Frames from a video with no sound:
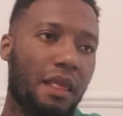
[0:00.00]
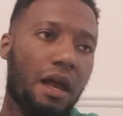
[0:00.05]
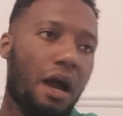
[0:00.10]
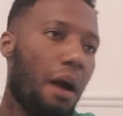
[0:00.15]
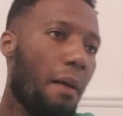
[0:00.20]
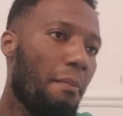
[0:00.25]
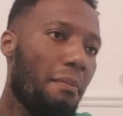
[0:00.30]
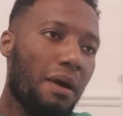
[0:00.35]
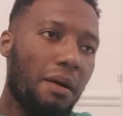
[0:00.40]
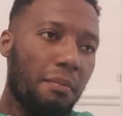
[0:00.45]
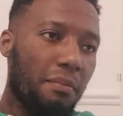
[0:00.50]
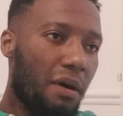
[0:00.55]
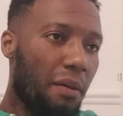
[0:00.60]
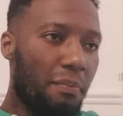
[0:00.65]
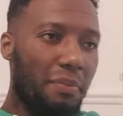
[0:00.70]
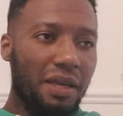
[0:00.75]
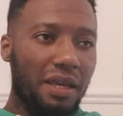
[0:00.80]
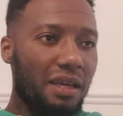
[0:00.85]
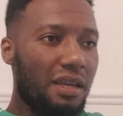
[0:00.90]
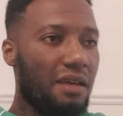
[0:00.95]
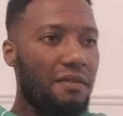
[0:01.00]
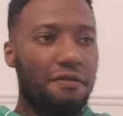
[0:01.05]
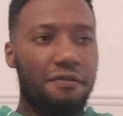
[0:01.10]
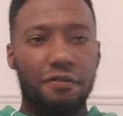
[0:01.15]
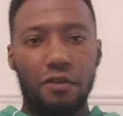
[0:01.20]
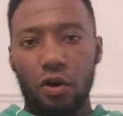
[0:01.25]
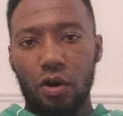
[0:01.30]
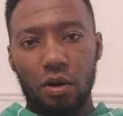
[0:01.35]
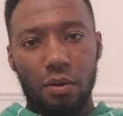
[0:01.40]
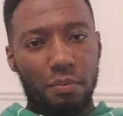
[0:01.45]
I remember being in
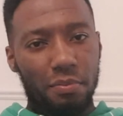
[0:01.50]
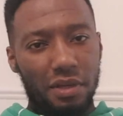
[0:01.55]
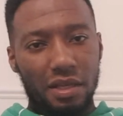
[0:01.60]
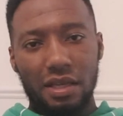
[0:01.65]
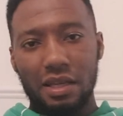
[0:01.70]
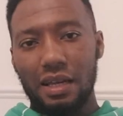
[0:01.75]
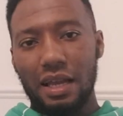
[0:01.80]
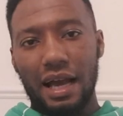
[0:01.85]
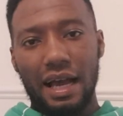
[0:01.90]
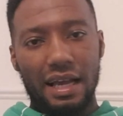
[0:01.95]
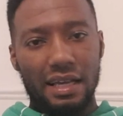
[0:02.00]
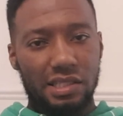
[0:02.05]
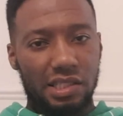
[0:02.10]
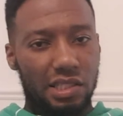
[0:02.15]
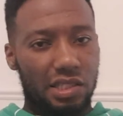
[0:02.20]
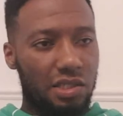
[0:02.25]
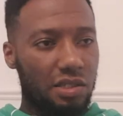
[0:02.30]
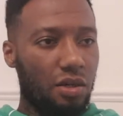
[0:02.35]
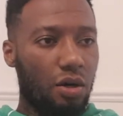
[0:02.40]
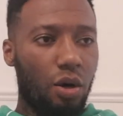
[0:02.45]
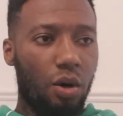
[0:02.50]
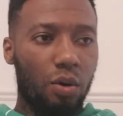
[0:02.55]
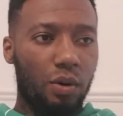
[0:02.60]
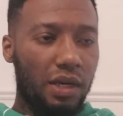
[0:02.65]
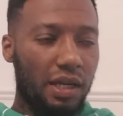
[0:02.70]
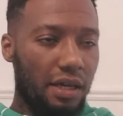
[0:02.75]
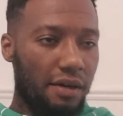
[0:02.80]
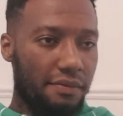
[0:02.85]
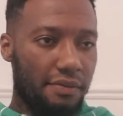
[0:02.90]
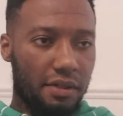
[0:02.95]
Felt and being in ISIS in
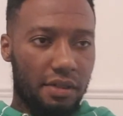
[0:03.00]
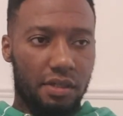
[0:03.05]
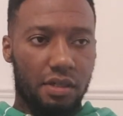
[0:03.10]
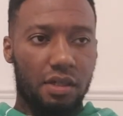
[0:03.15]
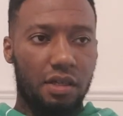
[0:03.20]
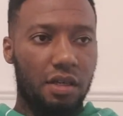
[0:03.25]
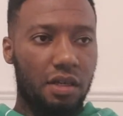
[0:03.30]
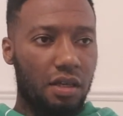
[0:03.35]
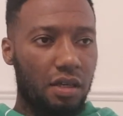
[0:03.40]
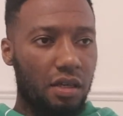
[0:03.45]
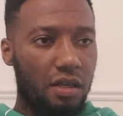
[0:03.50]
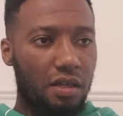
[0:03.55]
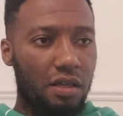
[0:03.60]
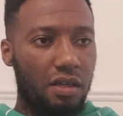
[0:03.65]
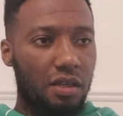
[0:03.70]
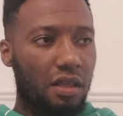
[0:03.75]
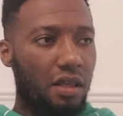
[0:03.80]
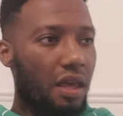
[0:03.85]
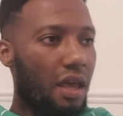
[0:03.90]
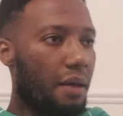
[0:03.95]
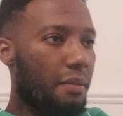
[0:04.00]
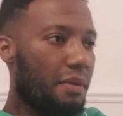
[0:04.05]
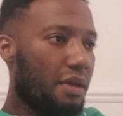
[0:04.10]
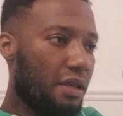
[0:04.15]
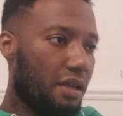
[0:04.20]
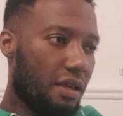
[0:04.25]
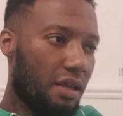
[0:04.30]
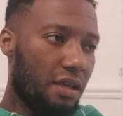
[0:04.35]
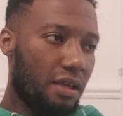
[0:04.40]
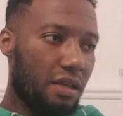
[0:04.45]
011. Get
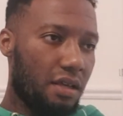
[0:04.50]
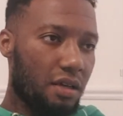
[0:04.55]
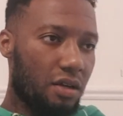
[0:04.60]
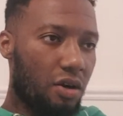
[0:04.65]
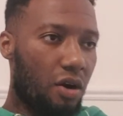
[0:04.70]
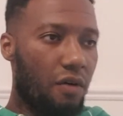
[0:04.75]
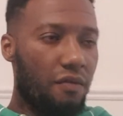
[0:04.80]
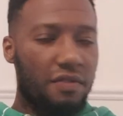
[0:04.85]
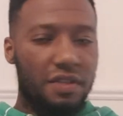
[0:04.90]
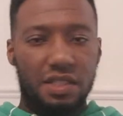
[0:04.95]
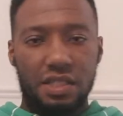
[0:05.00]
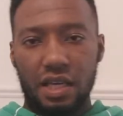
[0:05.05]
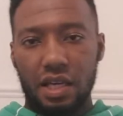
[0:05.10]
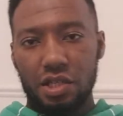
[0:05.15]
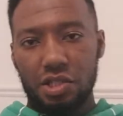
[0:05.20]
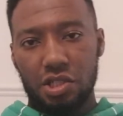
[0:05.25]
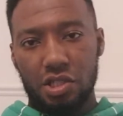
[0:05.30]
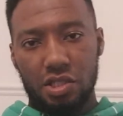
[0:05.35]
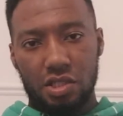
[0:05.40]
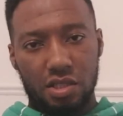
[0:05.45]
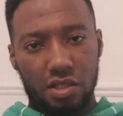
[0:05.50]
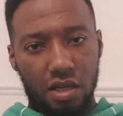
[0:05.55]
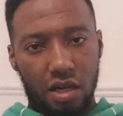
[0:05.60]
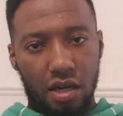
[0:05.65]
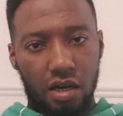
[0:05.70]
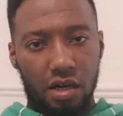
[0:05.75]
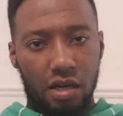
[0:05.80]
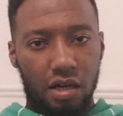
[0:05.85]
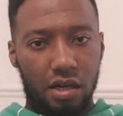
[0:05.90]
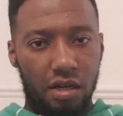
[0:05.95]
me? Conversation
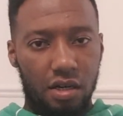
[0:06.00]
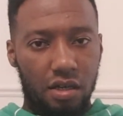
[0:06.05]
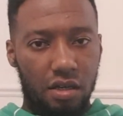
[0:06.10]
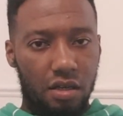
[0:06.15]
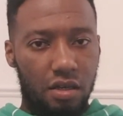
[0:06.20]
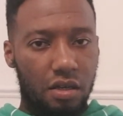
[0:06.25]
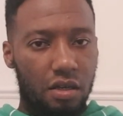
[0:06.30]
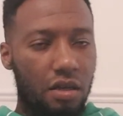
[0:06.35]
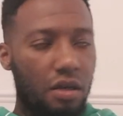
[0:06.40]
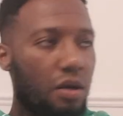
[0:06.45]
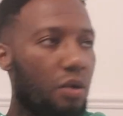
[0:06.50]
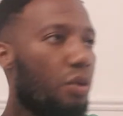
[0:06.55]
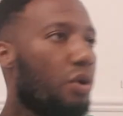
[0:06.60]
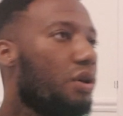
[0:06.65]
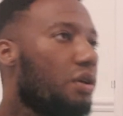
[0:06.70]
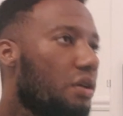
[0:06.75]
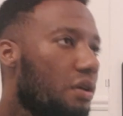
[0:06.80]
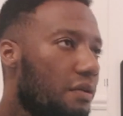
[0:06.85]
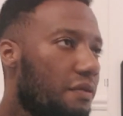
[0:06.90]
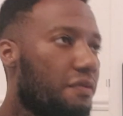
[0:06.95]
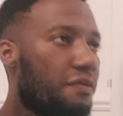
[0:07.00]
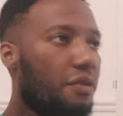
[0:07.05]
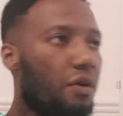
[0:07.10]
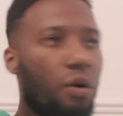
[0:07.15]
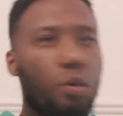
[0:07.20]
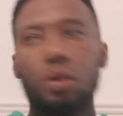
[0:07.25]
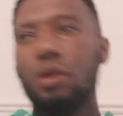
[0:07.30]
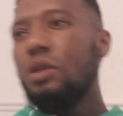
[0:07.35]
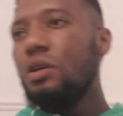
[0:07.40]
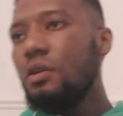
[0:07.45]
starter. What are you in
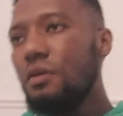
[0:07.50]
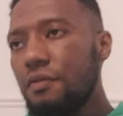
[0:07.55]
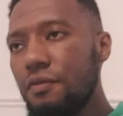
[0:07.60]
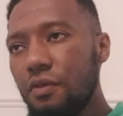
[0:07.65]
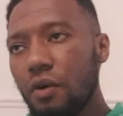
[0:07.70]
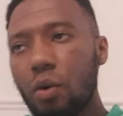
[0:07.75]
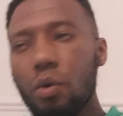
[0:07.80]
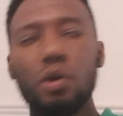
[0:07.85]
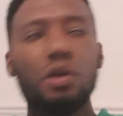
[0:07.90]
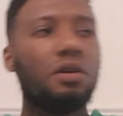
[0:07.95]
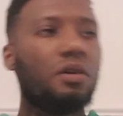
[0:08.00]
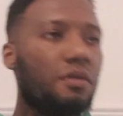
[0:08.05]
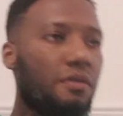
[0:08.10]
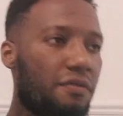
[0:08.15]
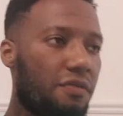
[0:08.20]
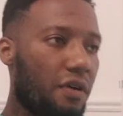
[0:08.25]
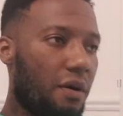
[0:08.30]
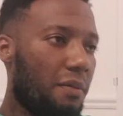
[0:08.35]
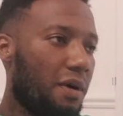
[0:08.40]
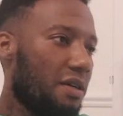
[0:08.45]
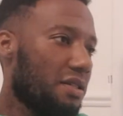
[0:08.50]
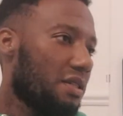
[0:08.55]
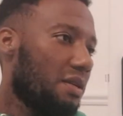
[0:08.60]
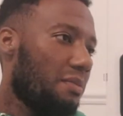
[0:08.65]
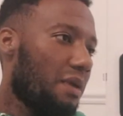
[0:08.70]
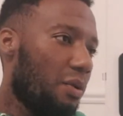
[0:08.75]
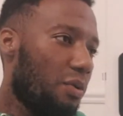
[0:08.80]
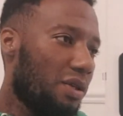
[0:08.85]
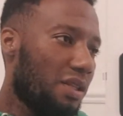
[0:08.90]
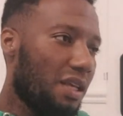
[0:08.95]
for? What are you in for? What are you in for? I'm asking
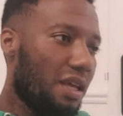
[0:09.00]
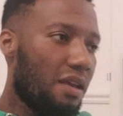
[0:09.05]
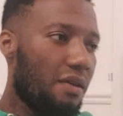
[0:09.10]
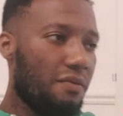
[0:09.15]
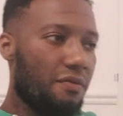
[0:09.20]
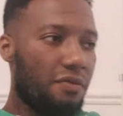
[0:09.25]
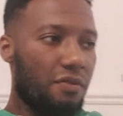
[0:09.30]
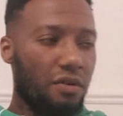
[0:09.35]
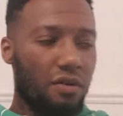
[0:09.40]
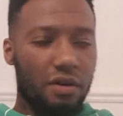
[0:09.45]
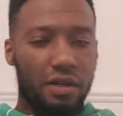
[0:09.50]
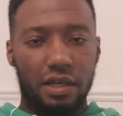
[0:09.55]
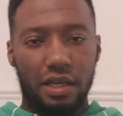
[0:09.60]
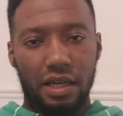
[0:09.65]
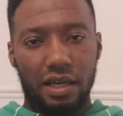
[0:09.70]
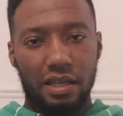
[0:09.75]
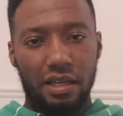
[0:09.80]
man what they're in for and that.